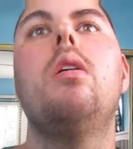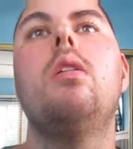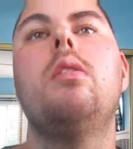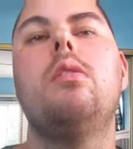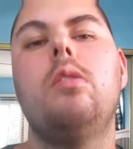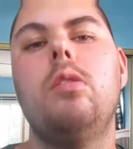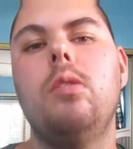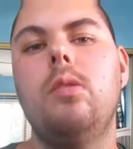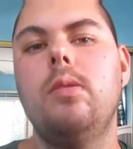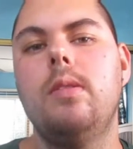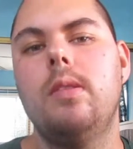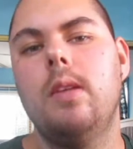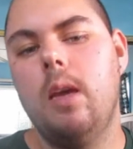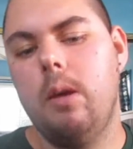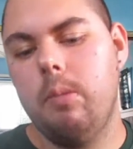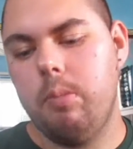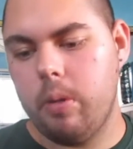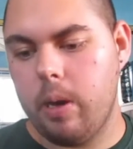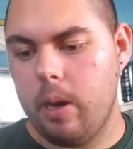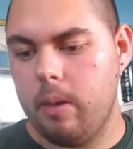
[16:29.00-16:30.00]
Tuesday
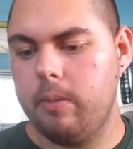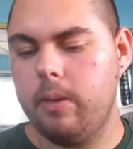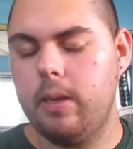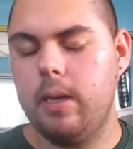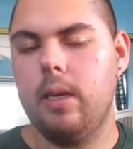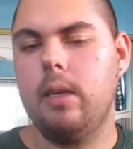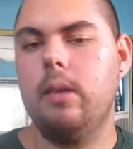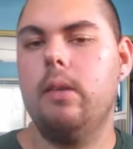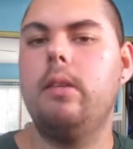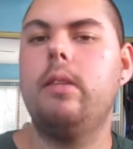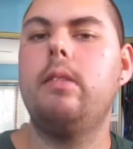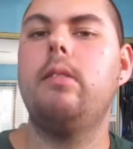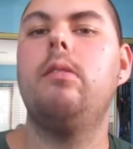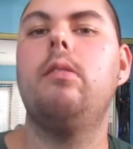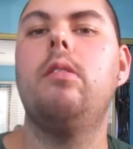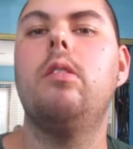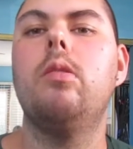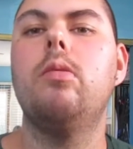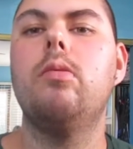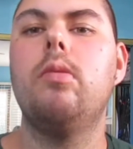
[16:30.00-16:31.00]
probably a
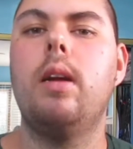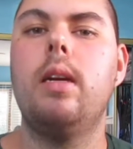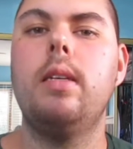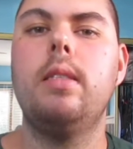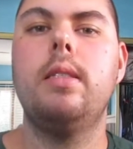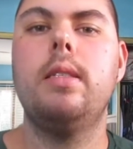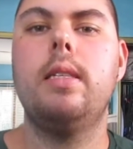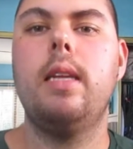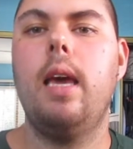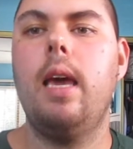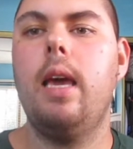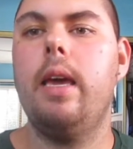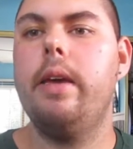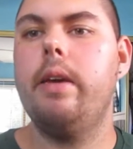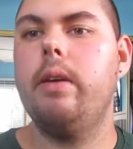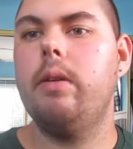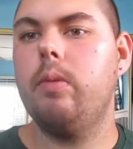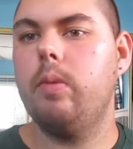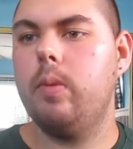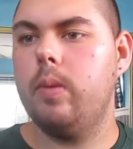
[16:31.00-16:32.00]
rest day.
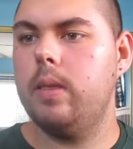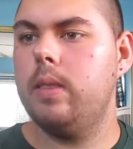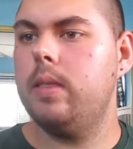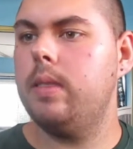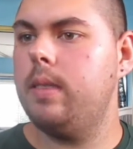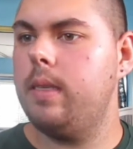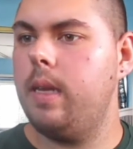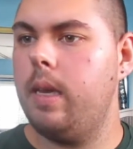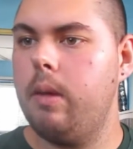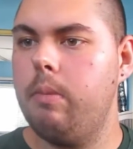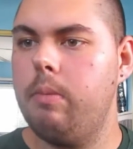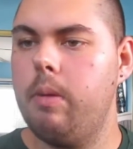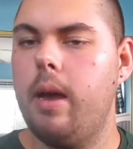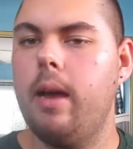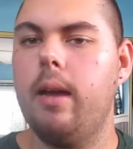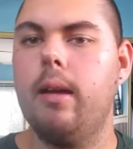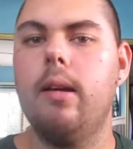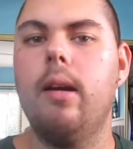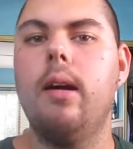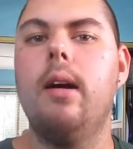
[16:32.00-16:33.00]
Wednesday
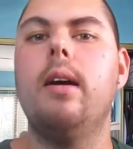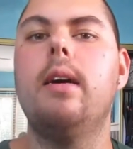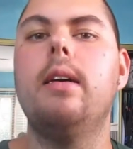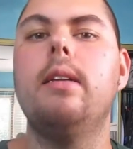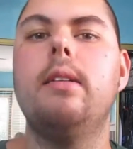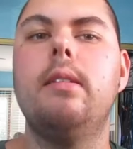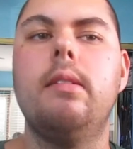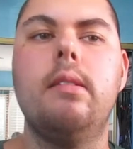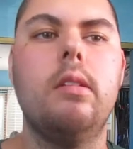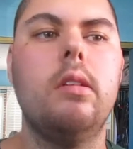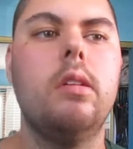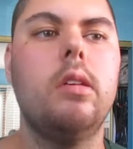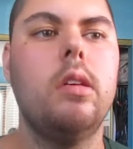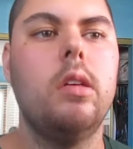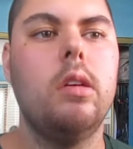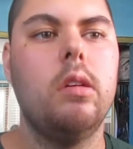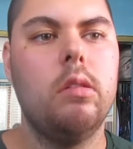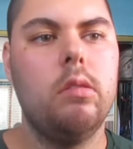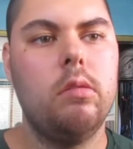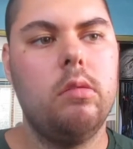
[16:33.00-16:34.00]
back on.
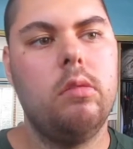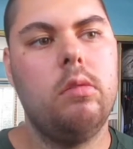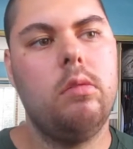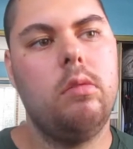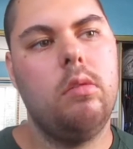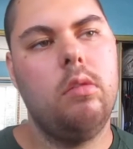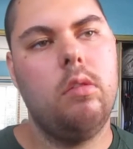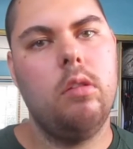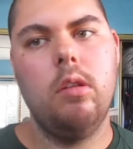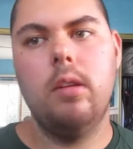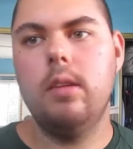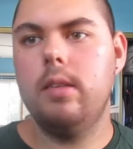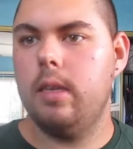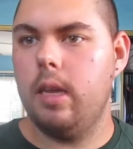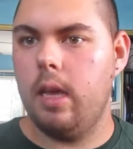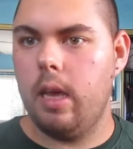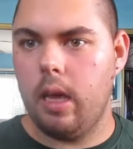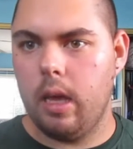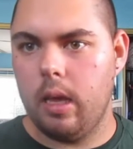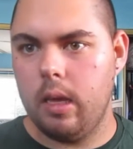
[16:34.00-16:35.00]

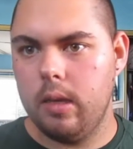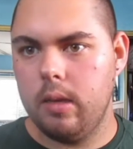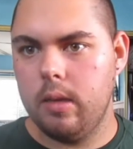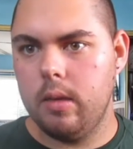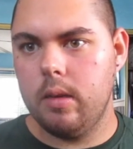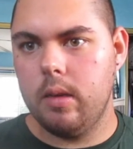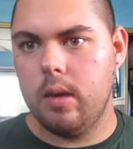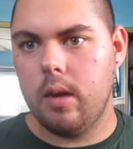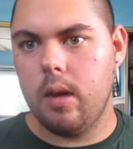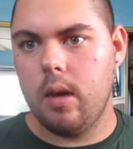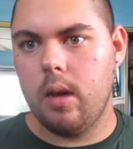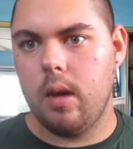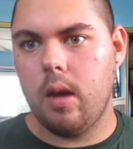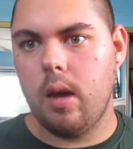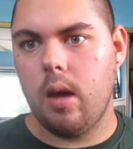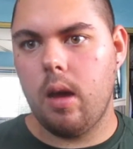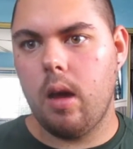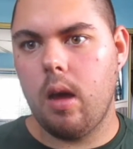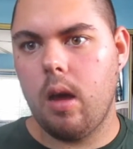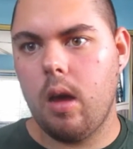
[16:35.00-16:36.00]
Thursday
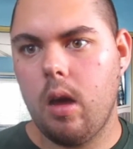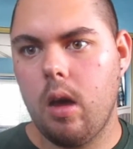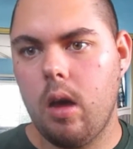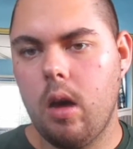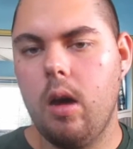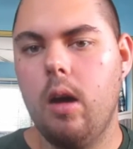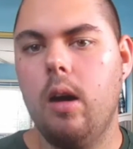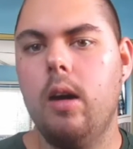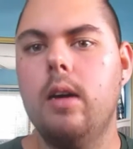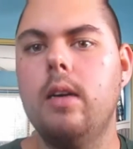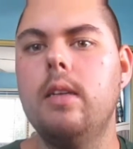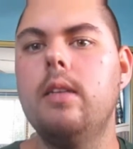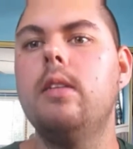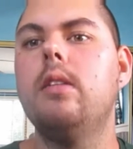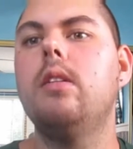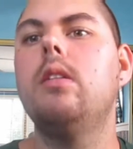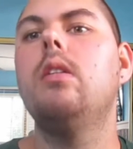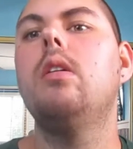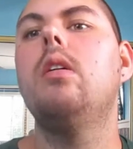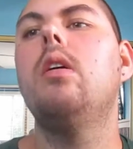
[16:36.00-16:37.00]
on.
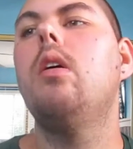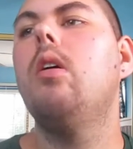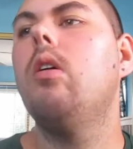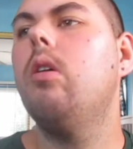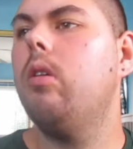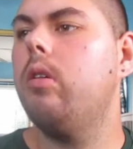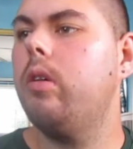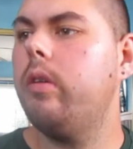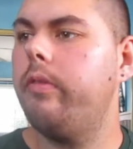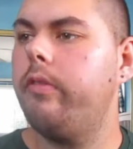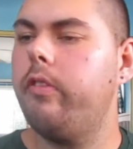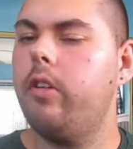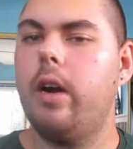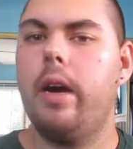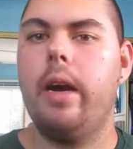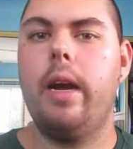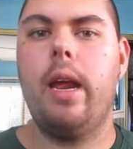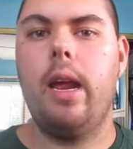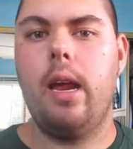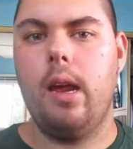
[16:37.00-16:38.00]

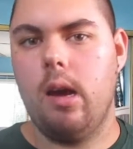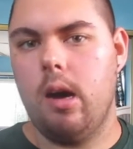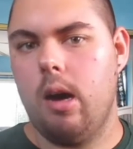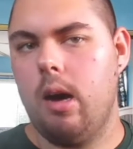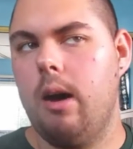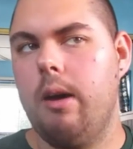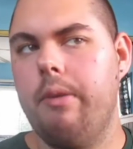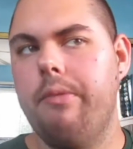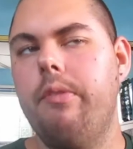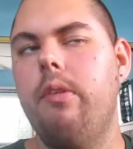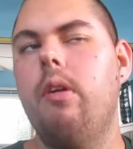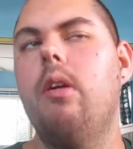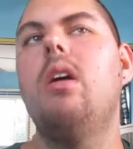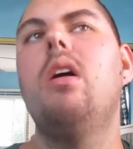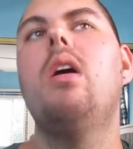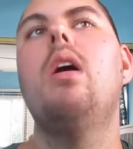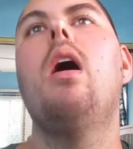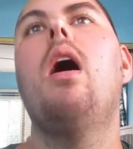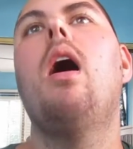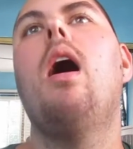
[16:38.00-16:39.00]
Friday off.
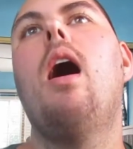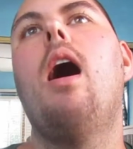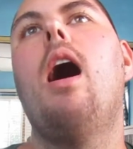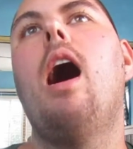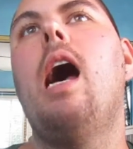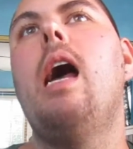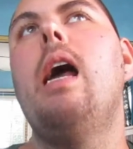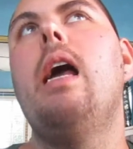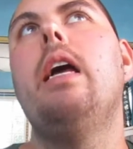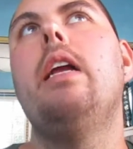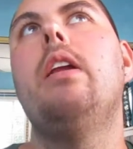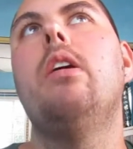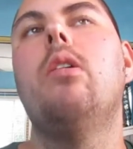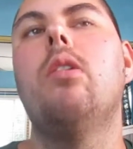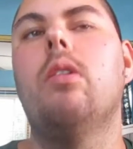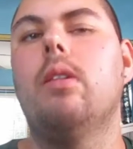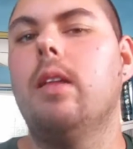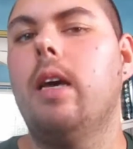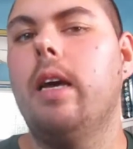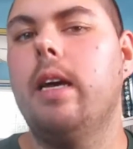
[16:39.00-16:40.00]
I
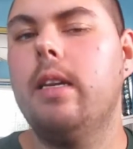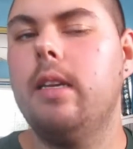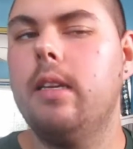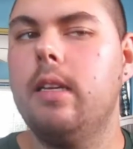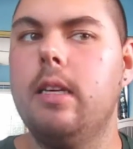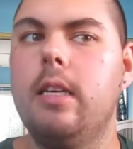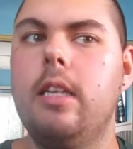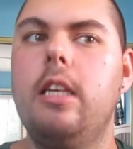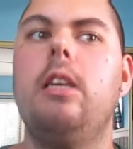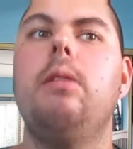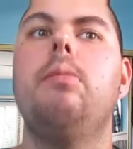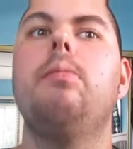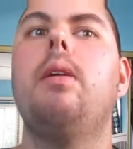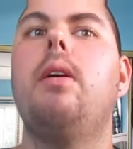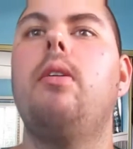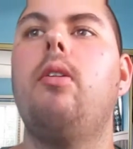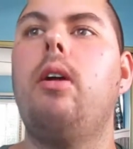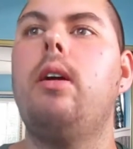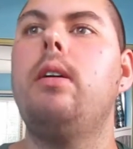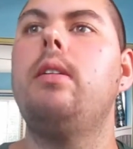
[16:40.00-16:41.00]
don't like to keep my
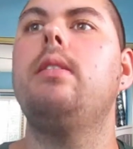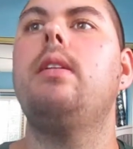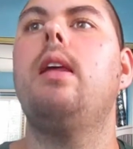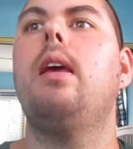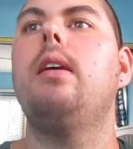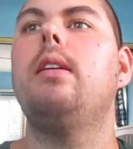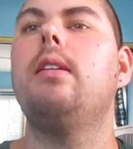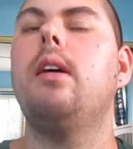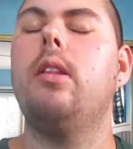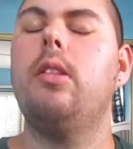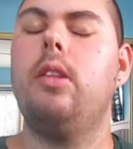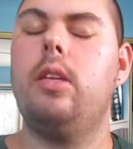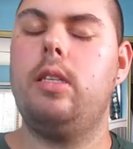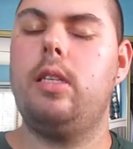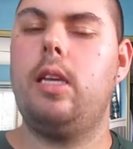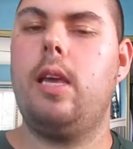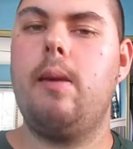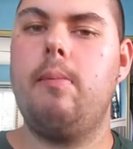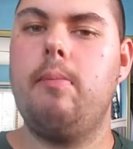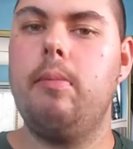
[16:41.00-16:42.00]
rest days on the
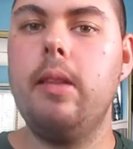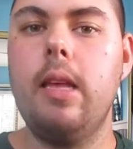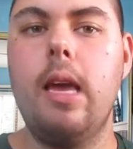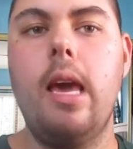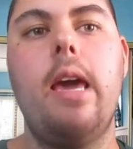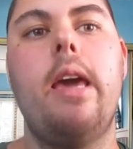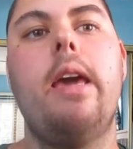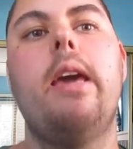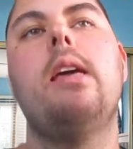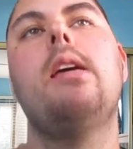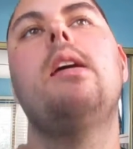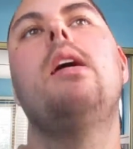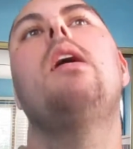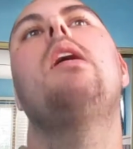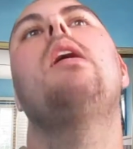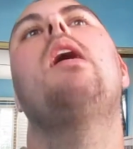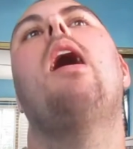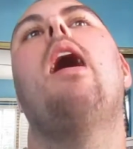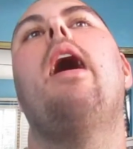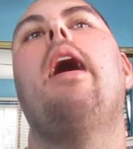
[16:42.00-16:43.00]
same day.
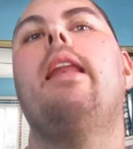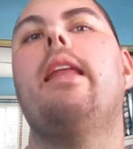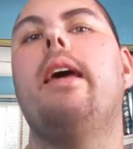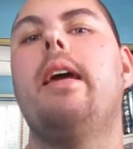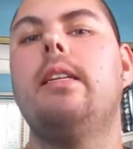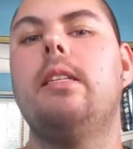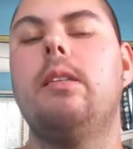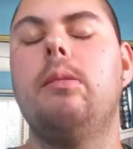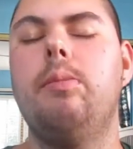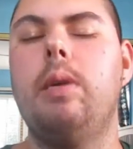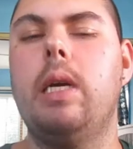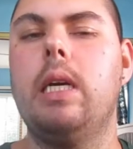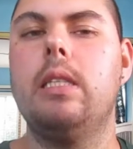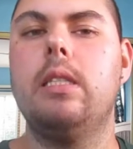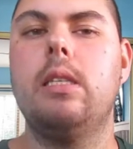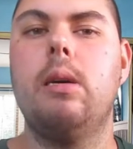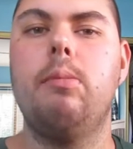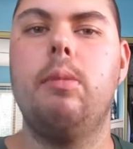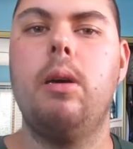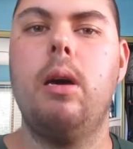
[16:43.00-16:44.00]
I like to mix
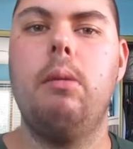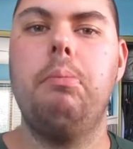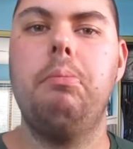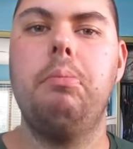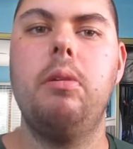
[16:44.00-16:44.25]
them up.